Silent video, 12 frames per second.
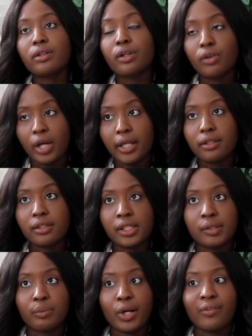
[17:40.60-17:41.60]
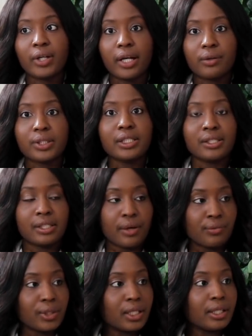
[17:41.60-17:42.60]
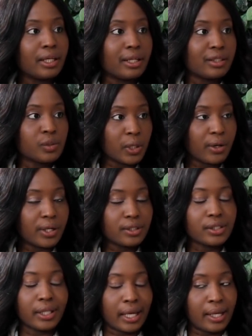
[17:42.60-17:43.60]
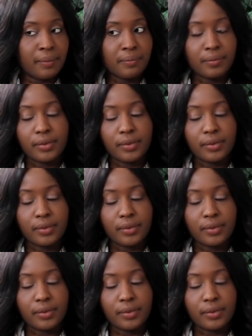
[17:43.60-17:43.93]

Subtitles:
you're right. Private equity is definitely an experienced game.